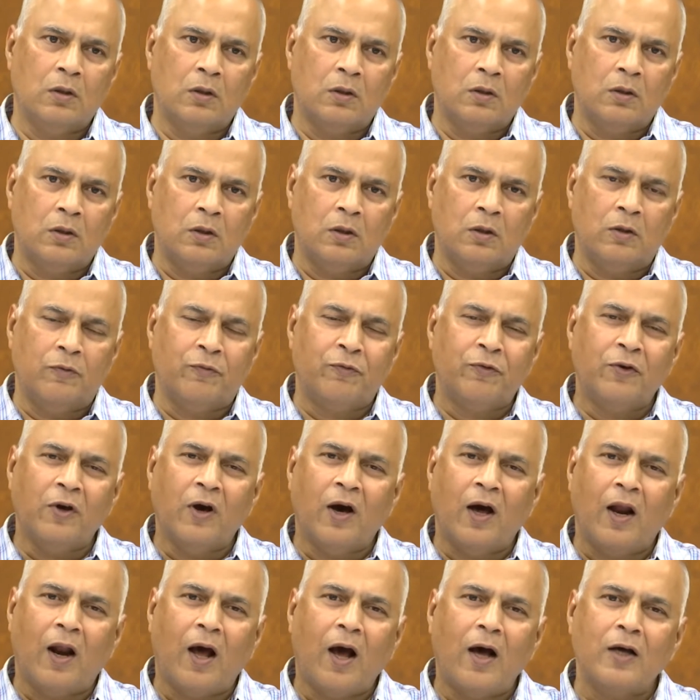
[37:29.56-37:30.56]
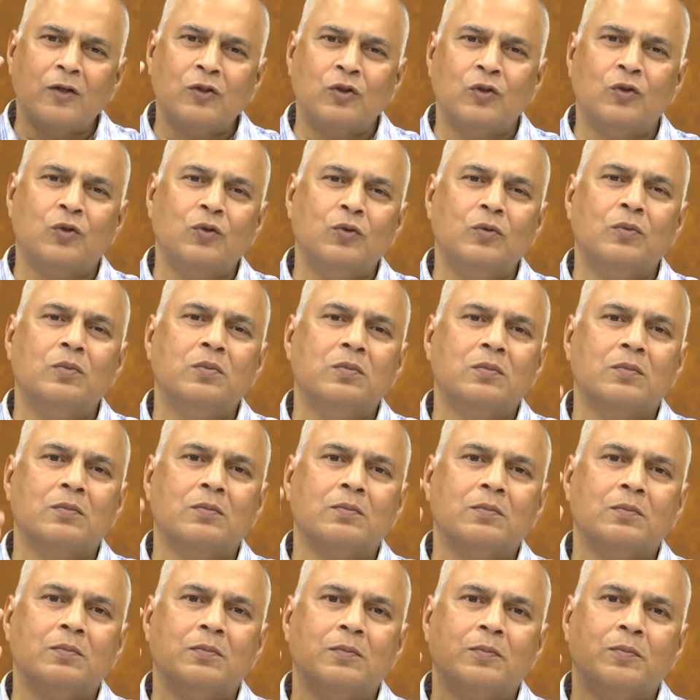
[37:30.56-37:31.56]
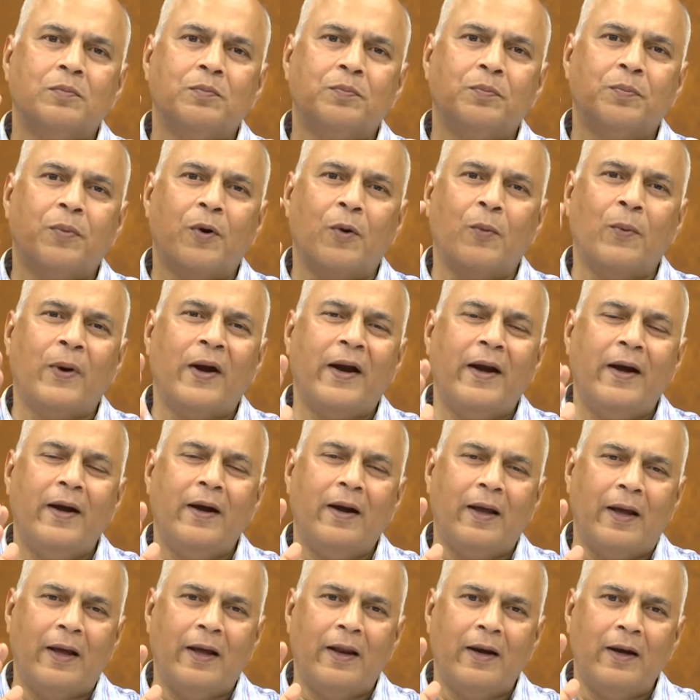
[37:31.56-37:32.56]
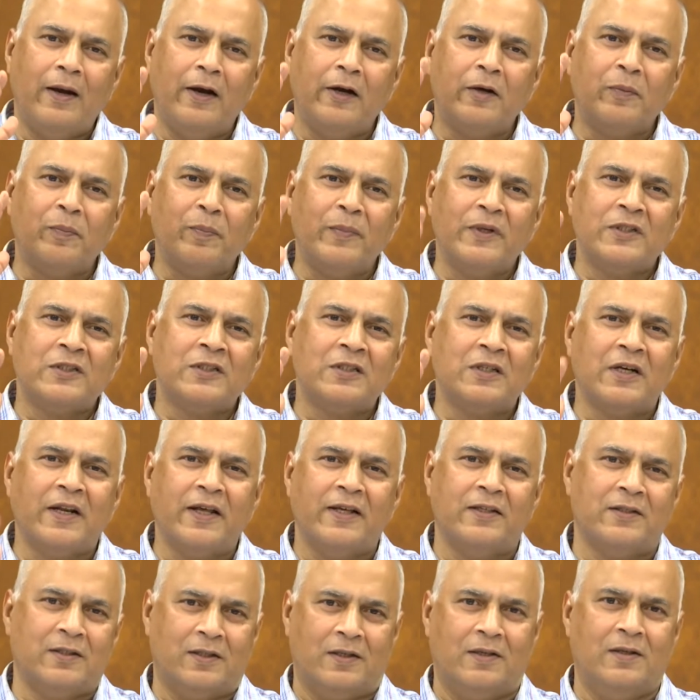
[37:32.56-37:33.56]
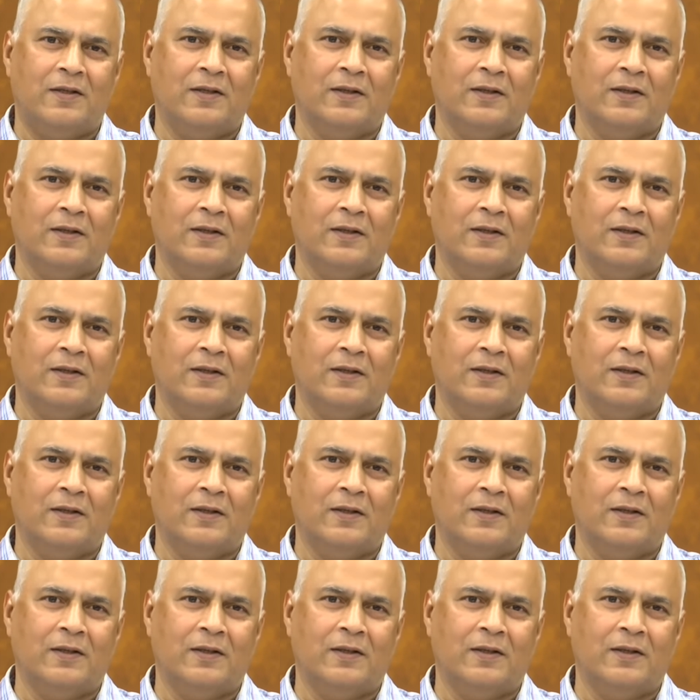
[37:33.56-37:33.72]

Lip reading: if you are asked to provide a litmus test